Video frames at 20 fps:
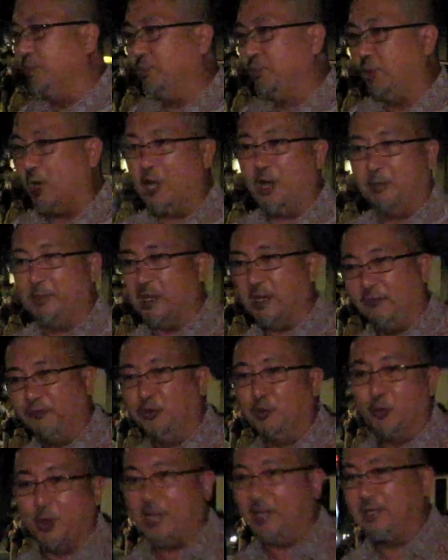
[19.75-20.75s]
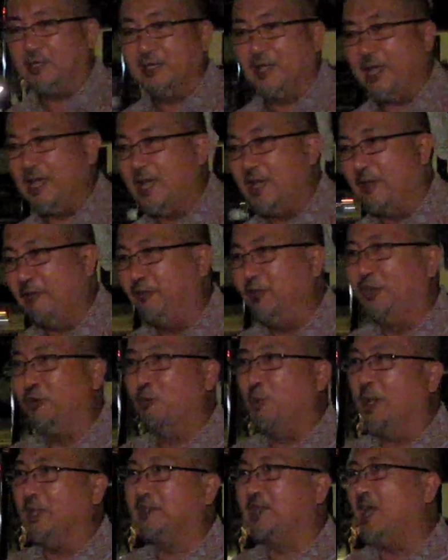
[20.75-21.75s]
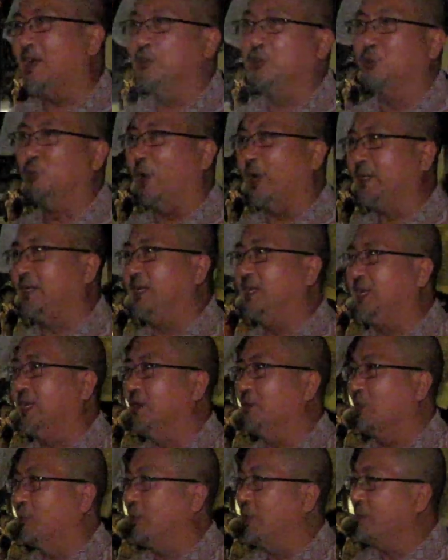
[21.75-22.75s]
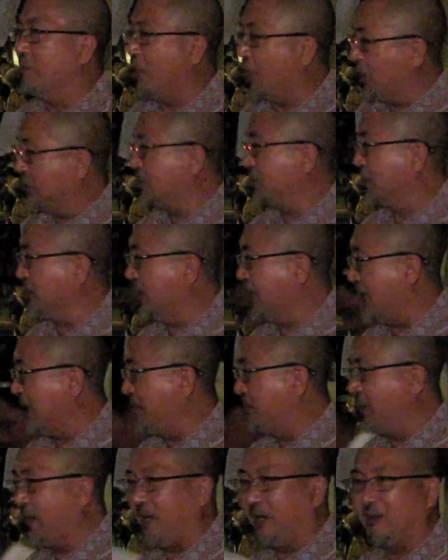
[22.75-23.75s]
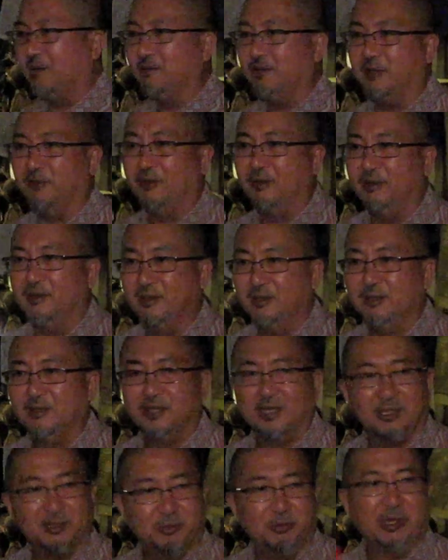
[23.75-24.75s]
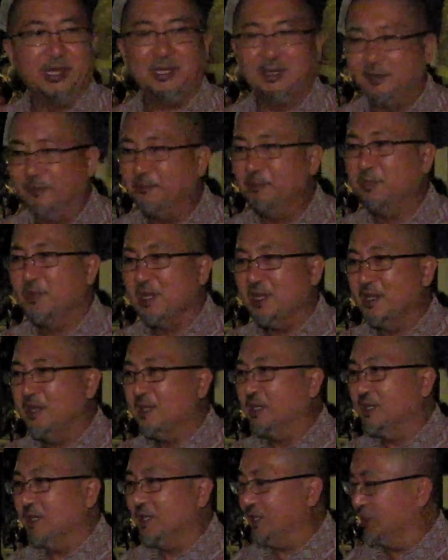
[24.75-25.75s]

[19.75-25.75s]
realm. And if any of you went down to Waikiki when we marched on the APEC the other week, yep.